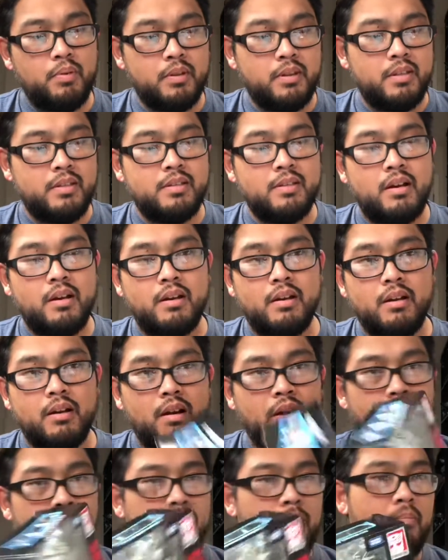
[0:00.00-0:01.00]
this on
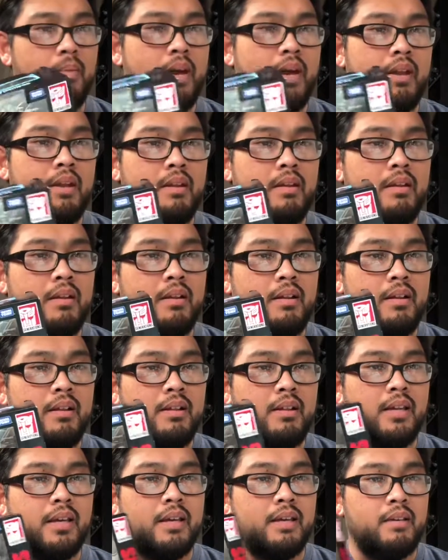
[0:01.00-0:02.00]
the bed,
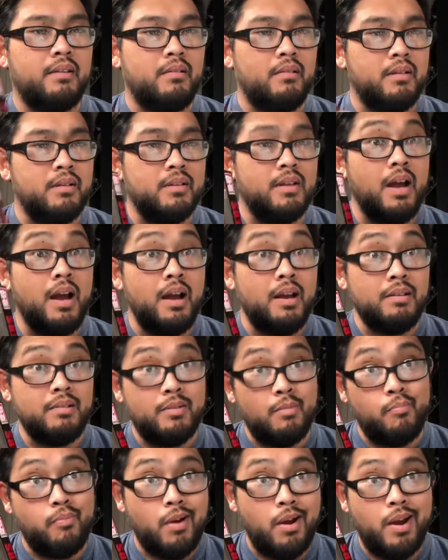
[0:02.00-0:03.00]
like, ha,
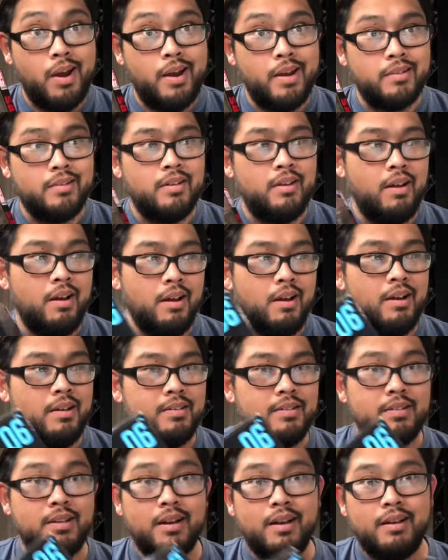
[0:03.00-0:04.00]
surprise, ha,
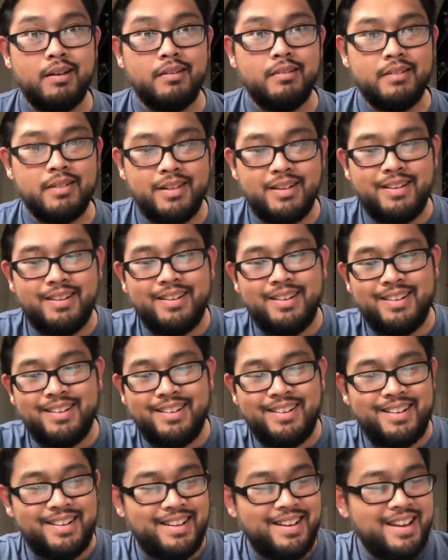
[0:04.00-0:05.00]
sucker.
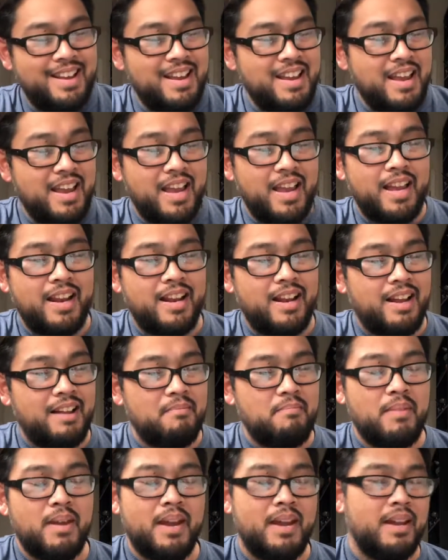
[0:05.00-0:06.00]
And
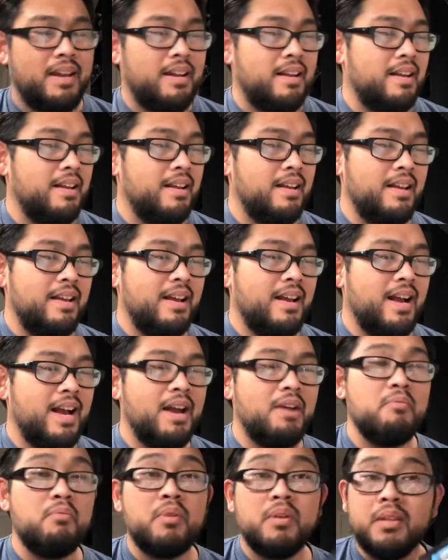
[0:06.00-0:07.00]
man, I
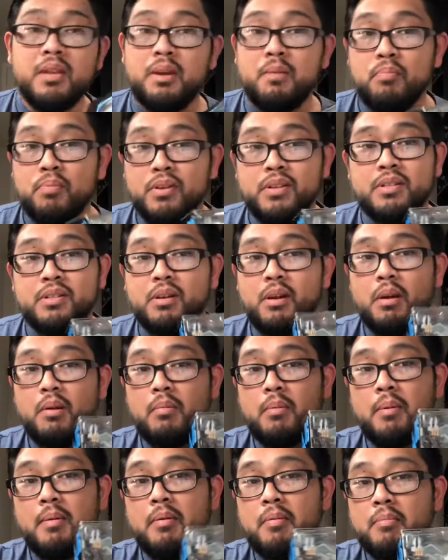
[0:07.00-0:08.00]
really appreciate
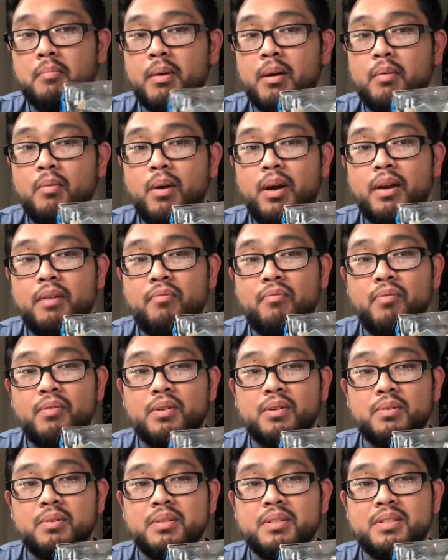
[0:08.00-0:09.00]
my wife for
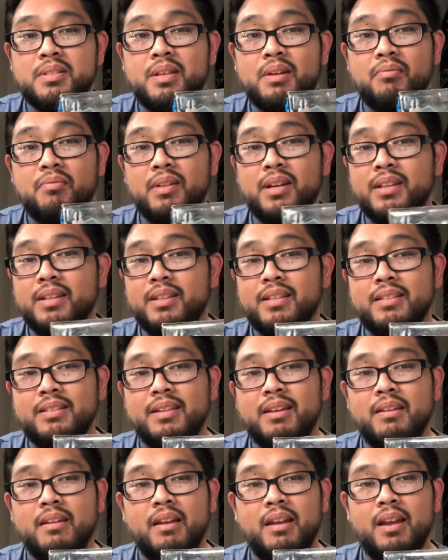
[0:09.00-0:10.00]
doing stuff like this.
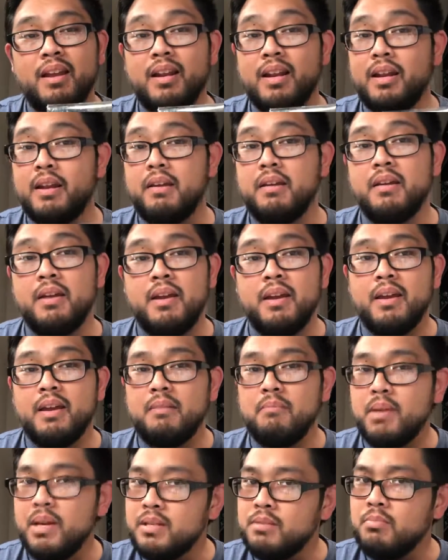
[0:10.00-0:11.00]
It
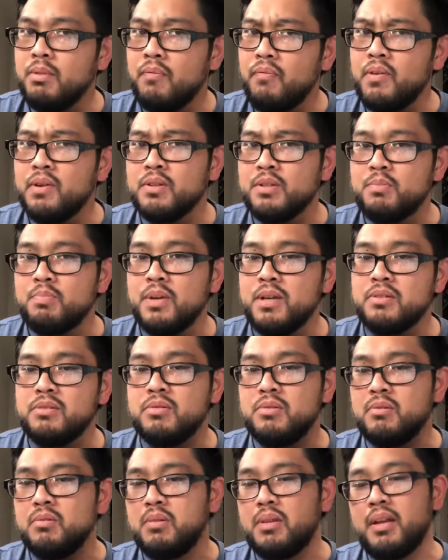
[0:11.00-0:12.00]
makes me feel
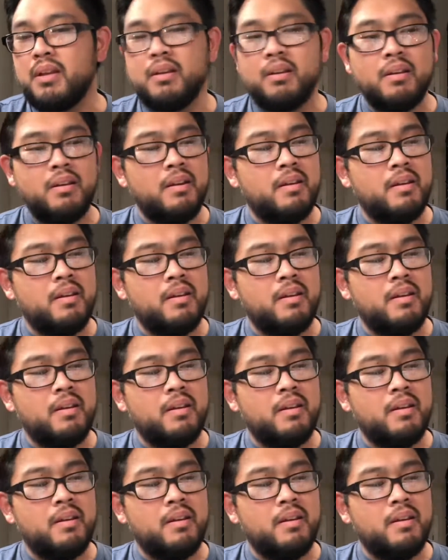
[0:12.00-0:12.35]
special that